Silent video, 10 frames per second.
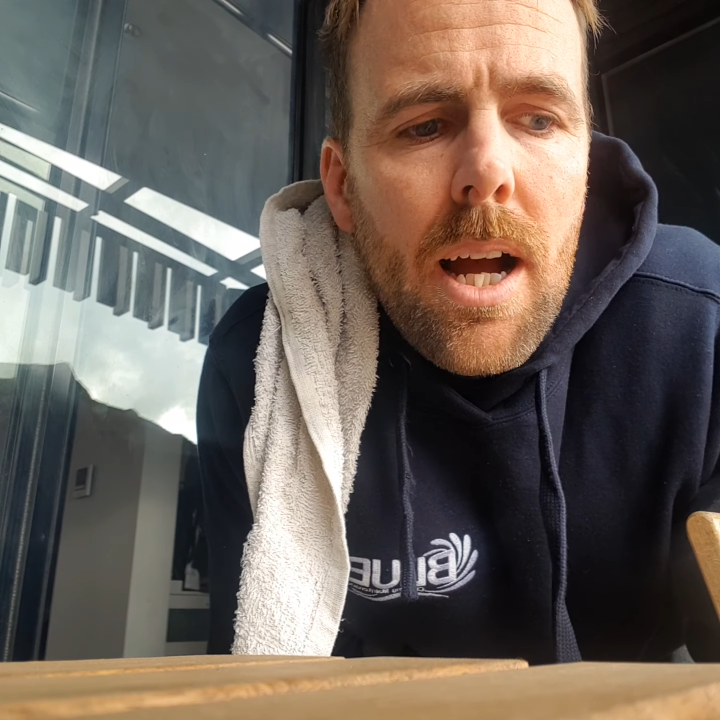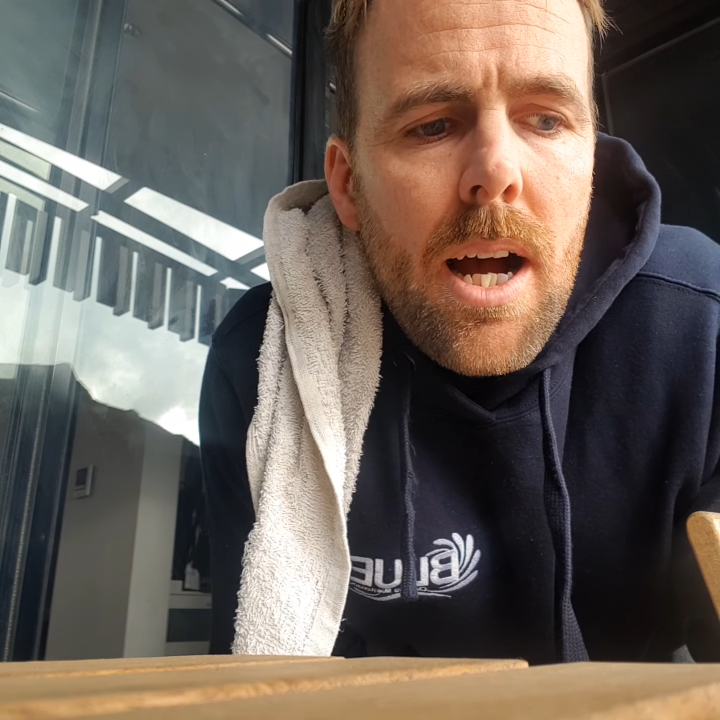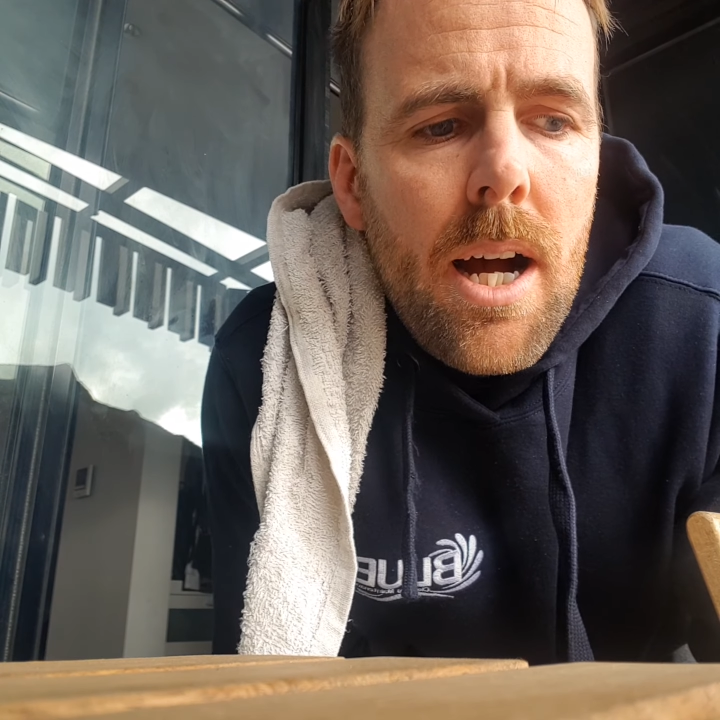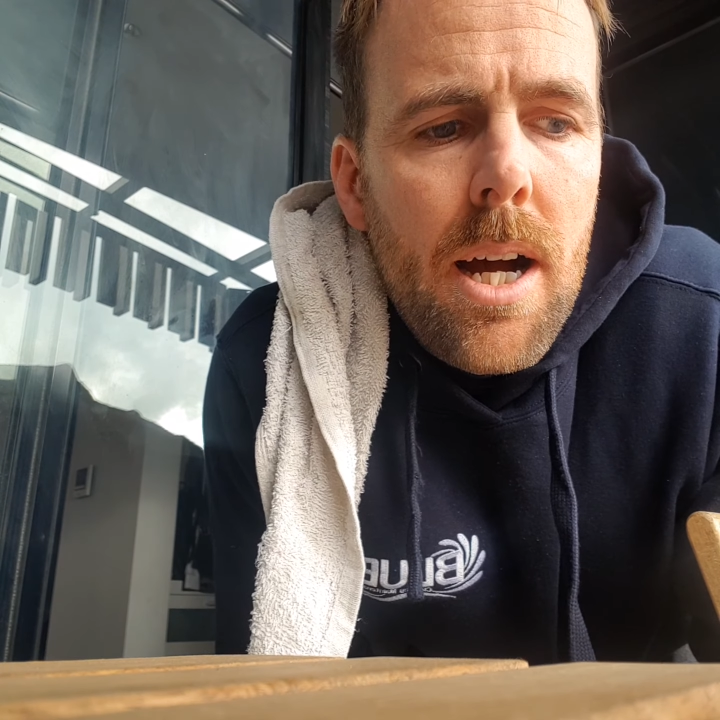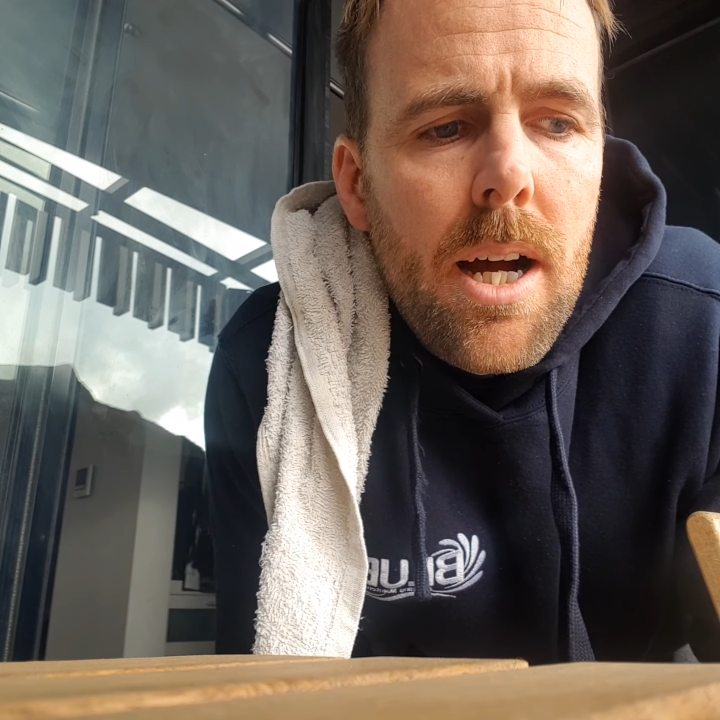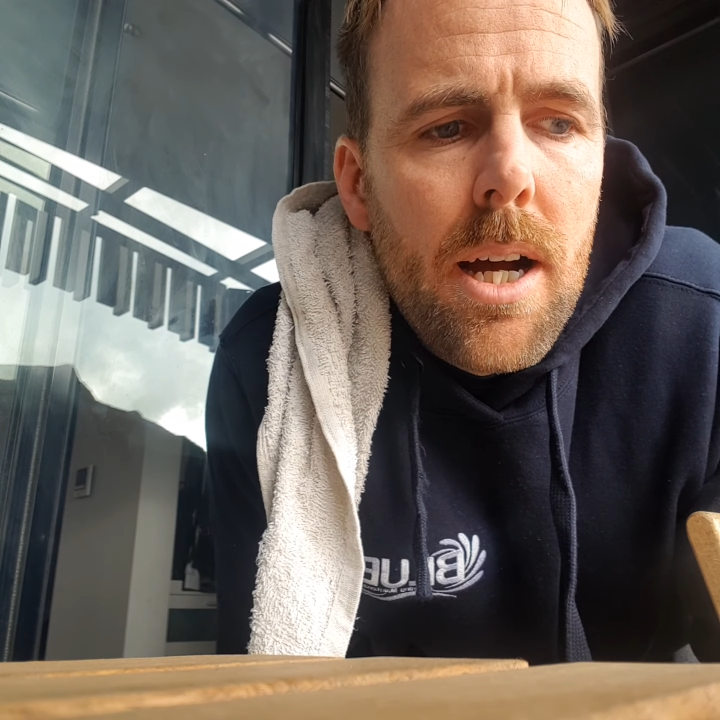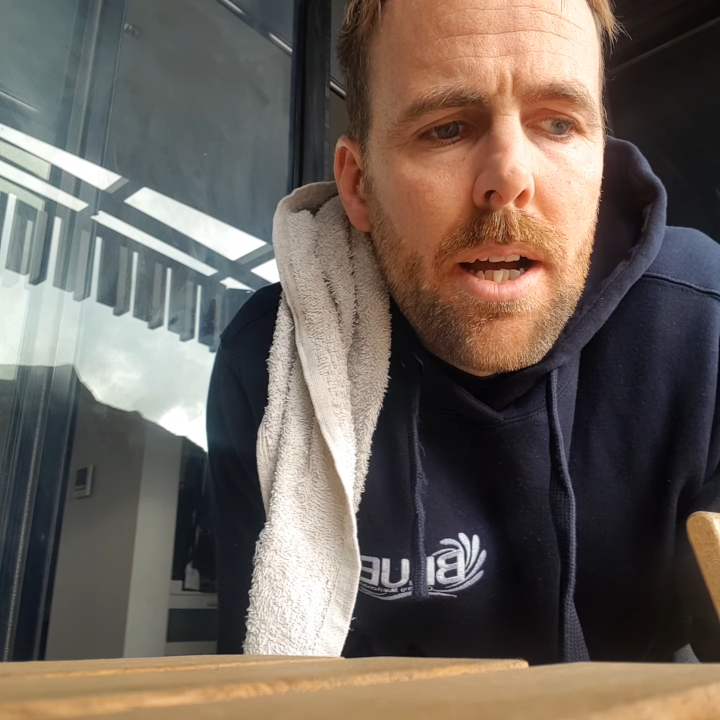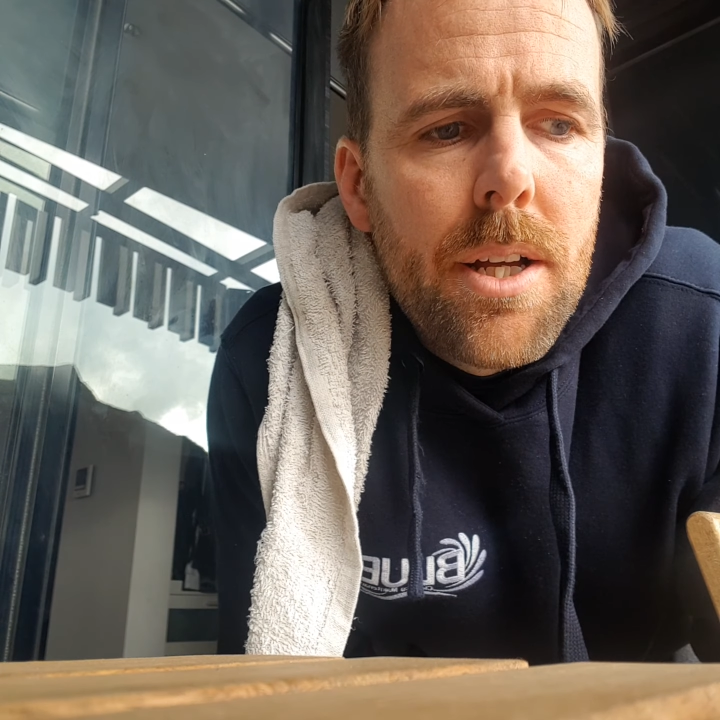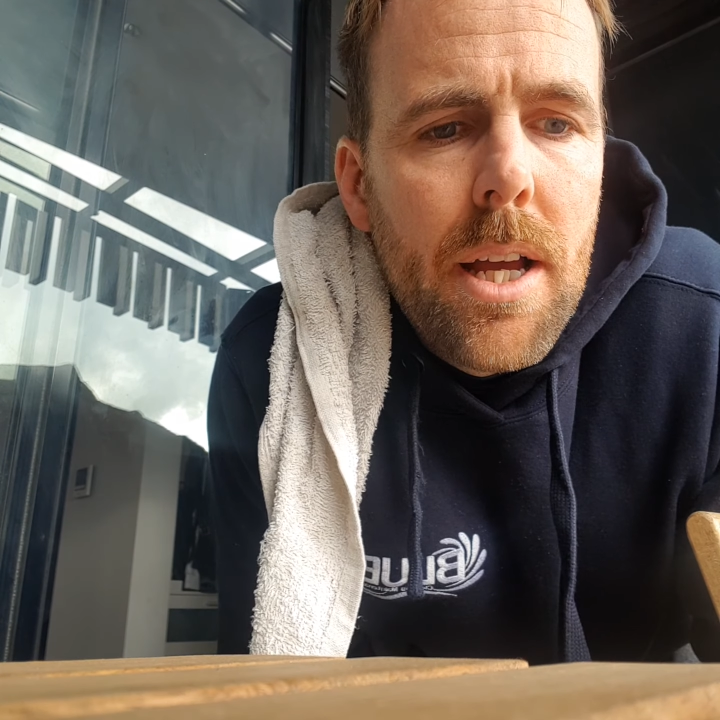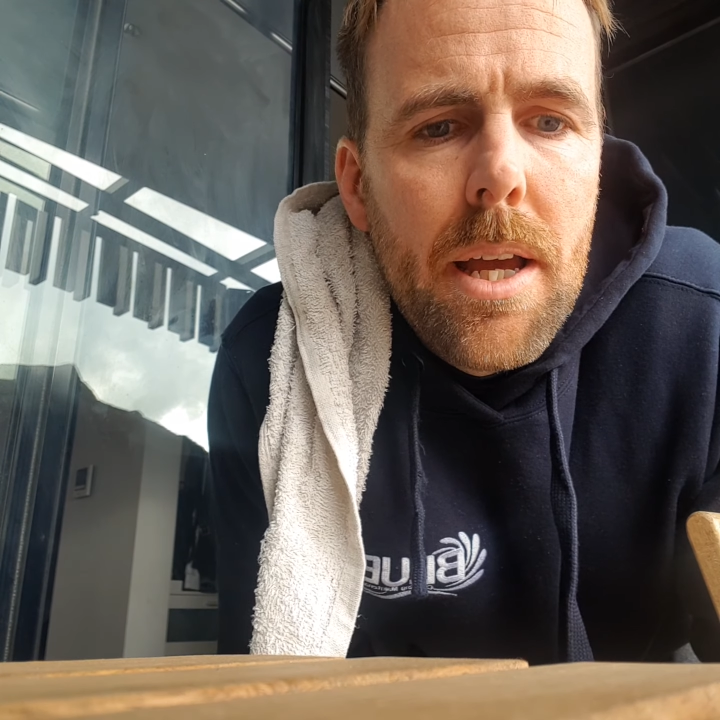
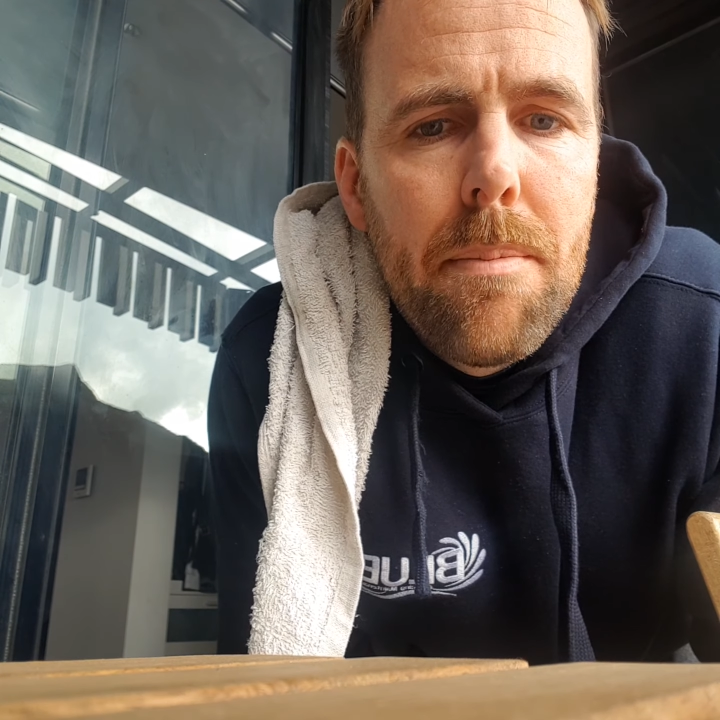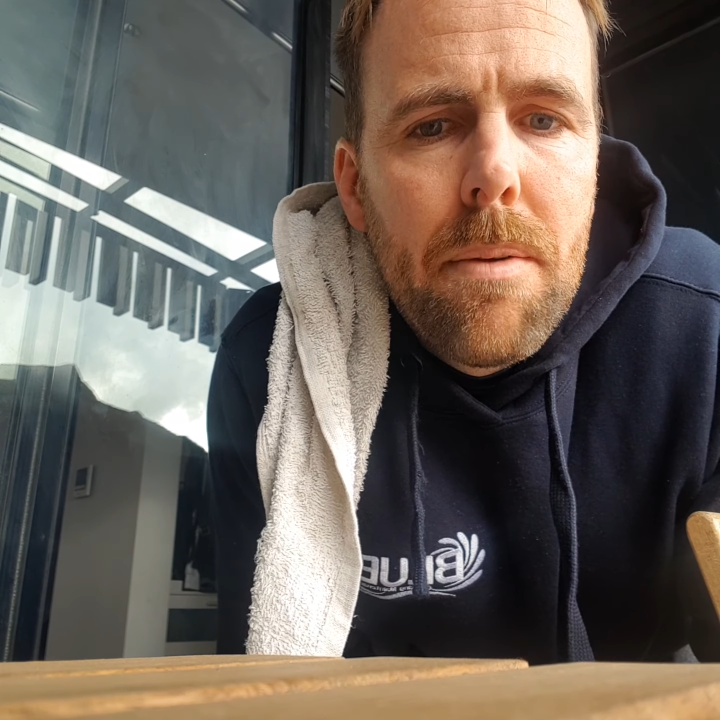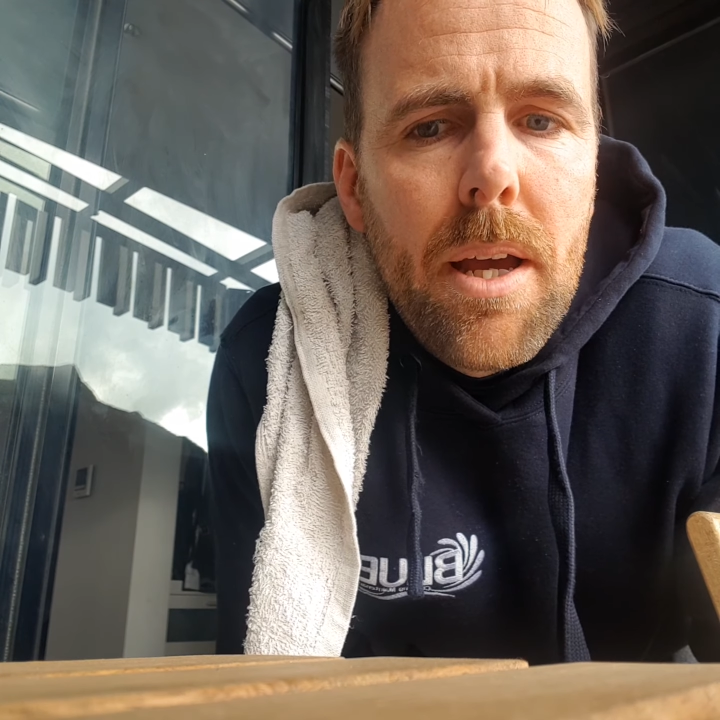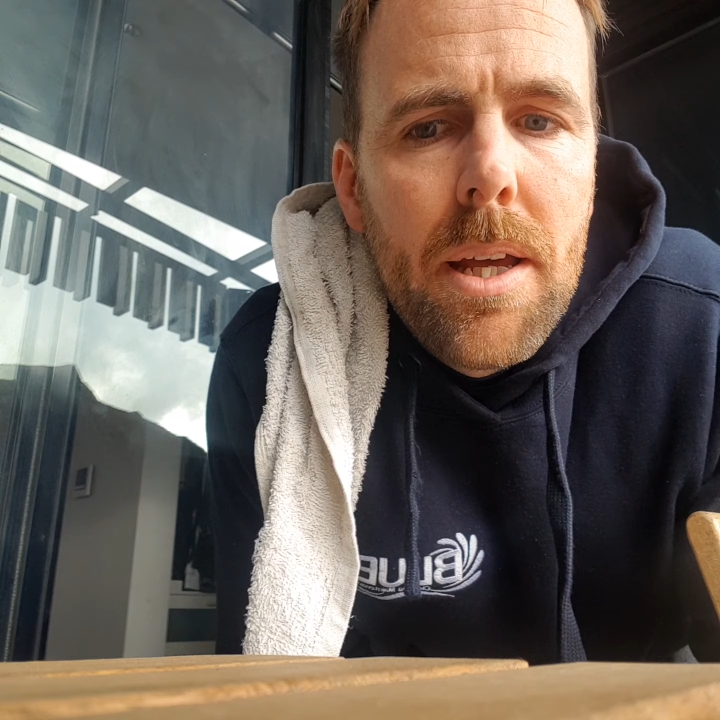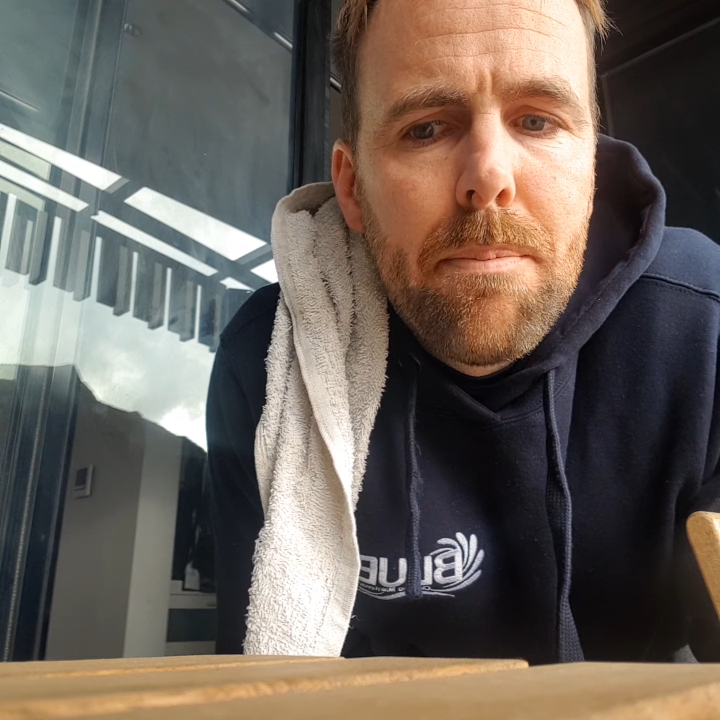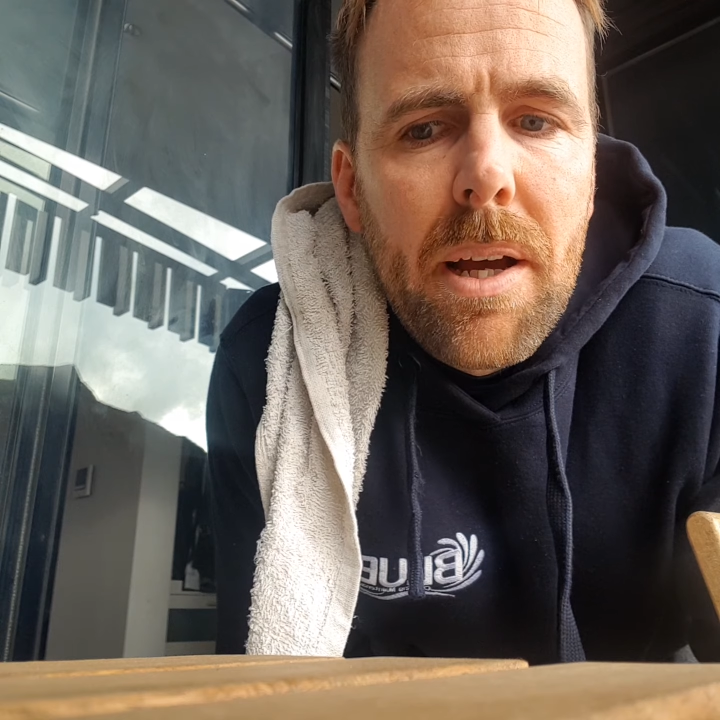and